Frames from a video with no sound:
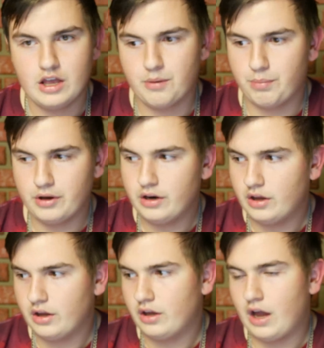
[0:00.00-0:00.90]
but
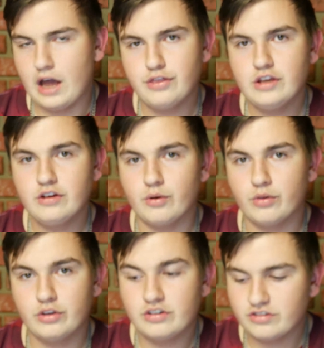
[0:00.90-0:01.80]
I think
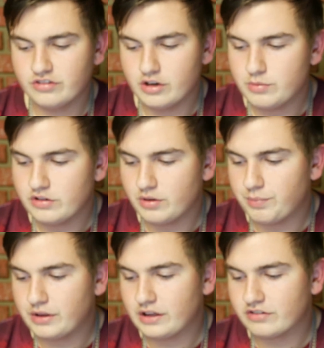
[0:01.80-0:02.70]
this is going to be
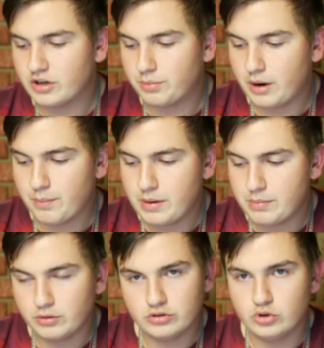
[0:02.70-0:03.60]
something that's going to prompt
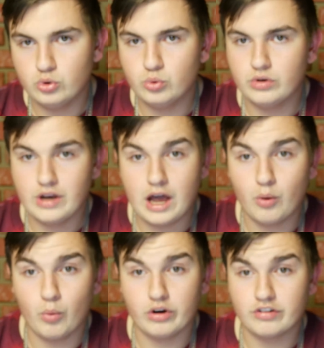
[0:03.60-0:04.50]
people to not
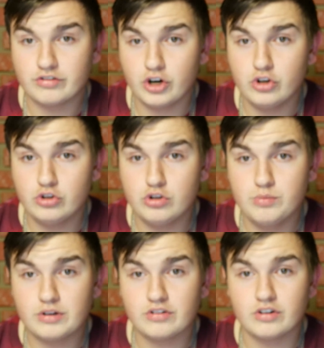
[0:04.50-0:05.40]
want to start YouTube
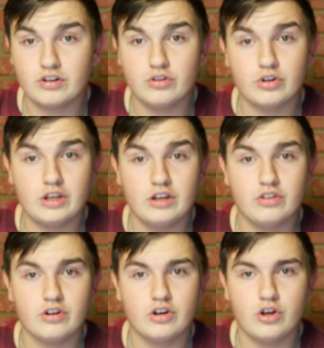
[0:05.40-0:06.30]
because they're going to look at it and
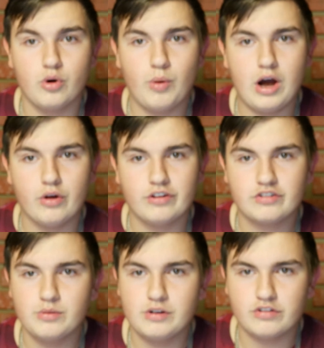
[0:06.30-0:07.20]
they're going to go, wow, that's
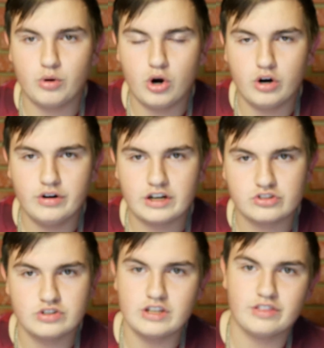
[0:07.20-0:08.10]
going to be so hard to
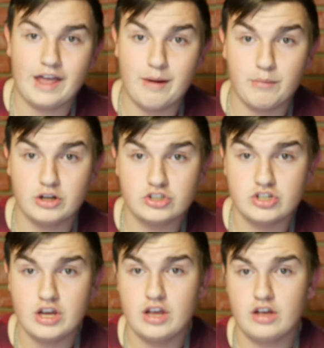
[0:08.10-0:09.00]
actually get that much
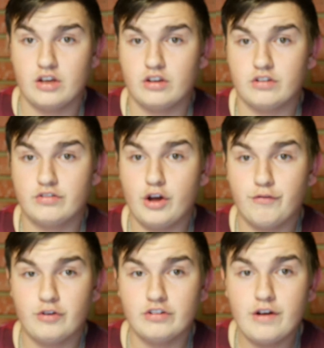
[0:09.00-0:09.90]

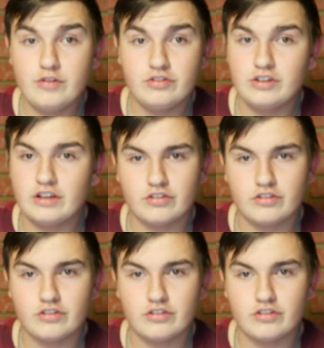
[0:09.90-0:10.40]
stuff. Because obviously, as a